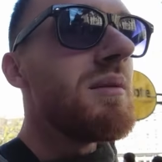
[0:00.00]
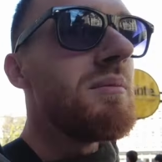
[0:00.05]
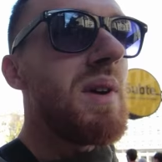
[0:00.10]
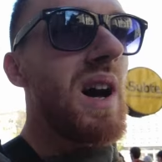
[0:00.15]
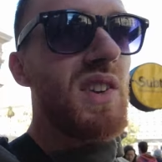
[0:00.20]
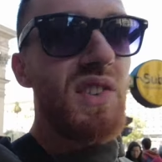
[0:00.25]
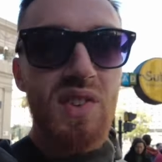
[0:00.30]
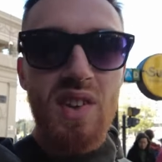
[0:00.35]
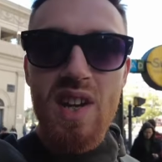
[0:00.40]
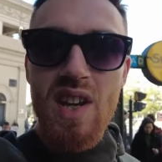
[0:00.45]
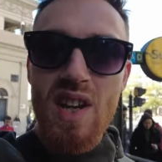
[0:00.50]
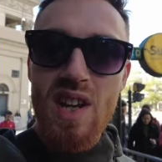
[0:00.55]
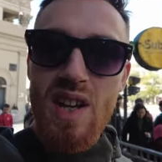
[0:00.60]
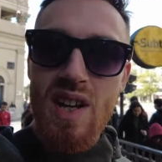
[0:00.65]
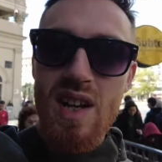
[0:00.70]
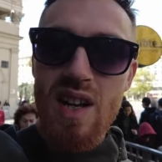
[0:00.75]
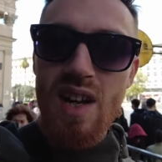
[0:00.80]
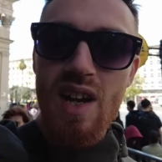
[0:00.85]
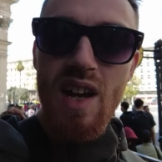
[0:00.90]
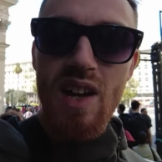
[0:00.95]

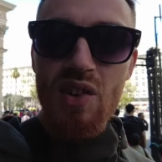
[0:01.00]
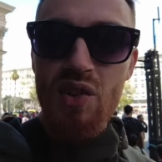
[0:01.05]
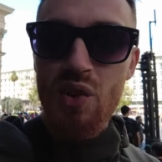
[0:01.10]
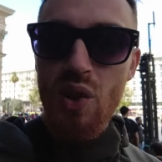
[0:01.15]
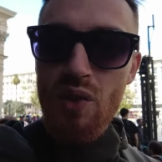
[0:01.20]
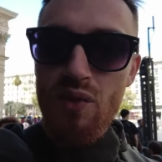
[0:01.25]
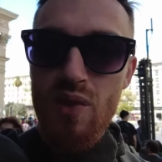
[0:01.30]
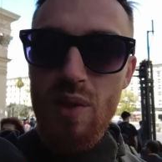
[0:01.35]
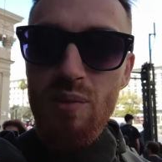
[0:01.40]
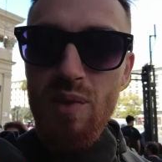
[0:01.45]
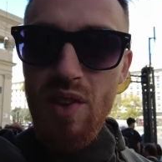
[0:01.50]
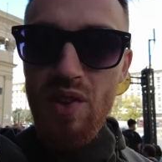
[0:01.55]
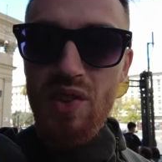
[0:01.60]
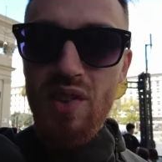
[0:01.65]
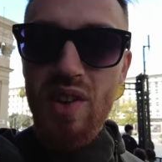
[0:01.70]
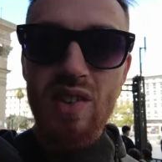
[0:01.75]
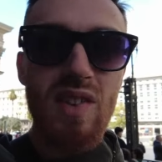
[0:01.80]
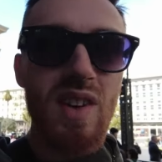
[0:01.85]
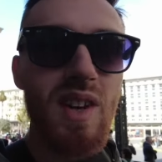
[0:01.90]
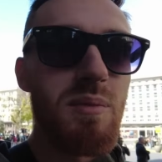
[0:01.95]
Messi. It's not from this
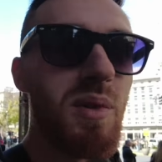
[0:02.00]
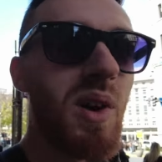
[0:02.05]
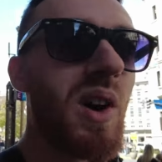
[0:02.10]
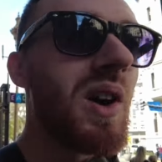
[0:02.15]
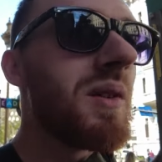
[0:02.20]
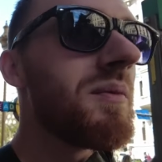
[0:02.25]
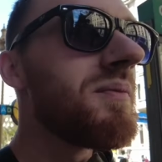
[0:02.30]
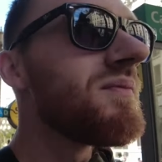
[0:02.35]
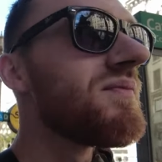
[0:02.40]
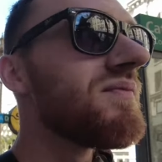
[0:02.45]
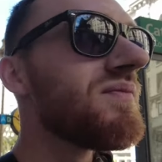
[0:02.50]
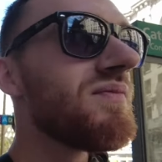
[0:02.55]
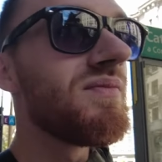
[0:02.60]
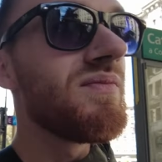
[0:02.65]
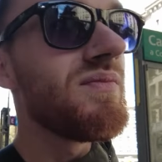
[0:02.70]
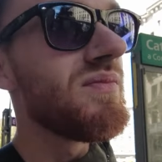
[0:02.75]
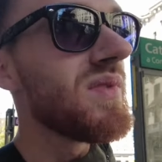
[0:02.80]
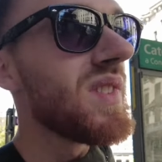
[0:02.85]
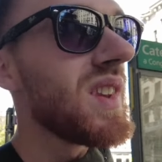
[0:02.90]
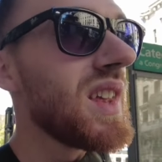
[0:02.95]
city, but
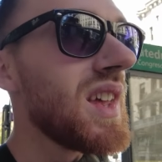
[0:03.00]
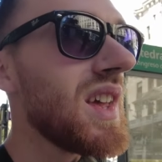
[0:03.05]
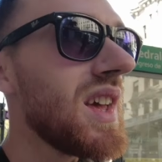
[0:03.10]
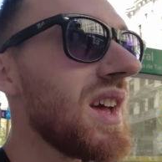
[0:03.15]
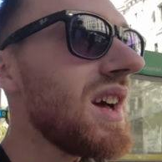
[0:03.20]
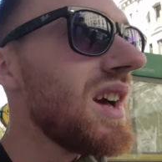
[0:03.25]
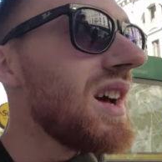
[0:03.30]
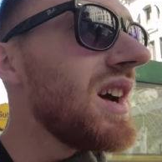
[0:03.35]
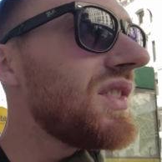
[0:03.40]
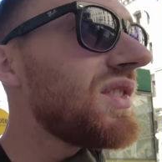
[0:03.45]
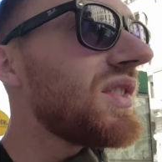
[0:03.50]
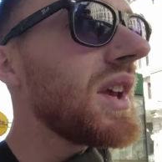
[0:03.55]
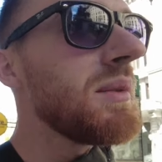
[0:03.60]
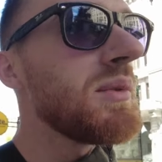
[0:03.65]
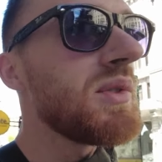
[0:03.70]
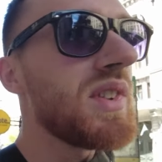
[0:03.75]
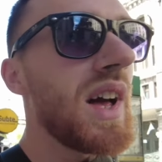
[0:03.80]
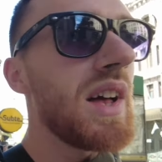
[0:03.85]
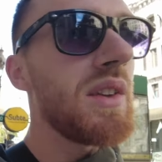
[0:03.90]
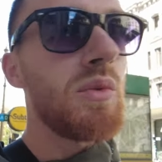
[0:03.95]
it
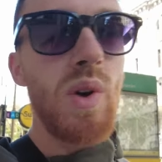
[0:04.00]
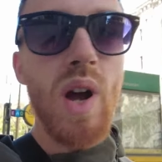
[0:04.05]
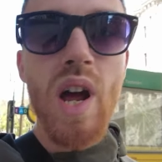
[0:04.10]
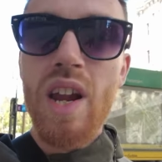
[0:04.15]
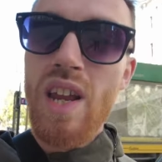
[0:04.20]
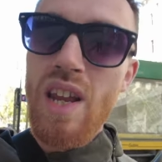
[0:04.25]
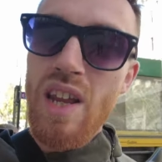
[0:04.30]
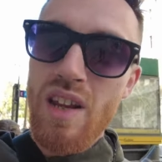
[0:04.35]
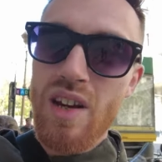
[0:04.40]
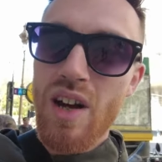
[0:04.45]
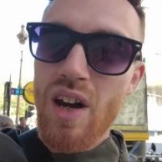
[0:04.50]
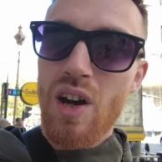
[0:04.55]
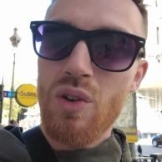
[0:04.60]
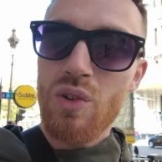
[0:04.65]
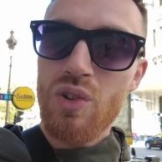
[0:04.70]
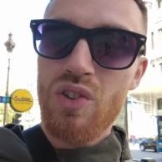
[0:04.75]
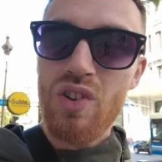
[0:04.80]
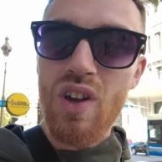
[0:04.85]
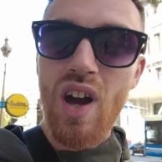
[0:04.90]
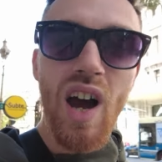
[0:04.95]
seems that where he
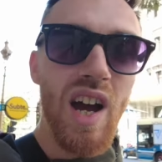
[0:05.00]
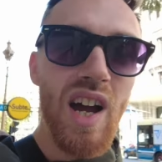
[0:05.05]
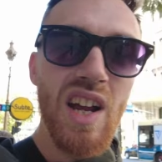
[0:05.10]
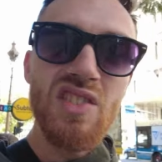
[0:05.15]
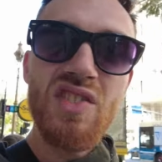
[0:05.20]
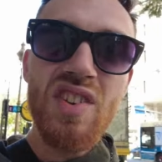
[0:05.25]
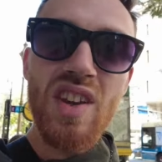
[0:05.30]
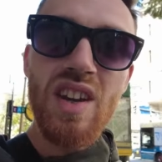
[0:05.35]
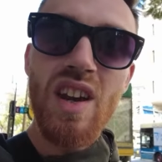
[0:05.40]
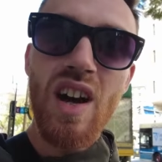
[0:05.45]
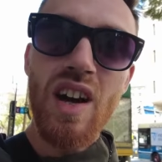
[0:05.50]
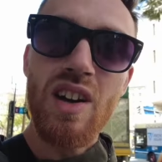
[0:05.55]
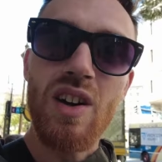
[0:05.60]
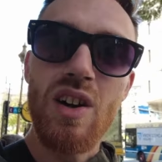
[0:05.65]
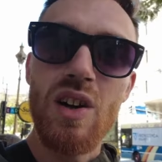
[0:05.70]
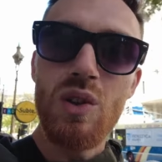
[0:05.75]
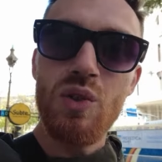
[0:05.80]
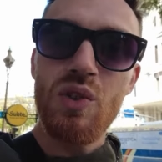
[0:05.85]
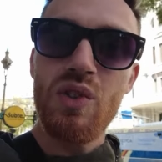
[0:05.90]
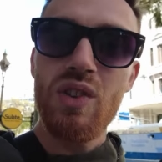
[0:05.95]
goes, Argentina
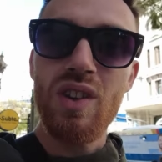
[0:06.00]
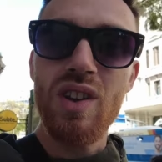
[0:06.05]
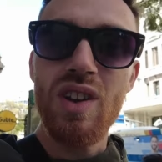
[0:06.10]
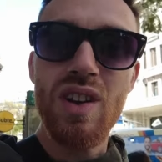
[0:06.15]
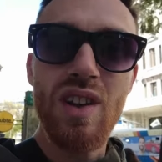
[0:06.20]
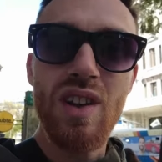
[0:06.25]
goes.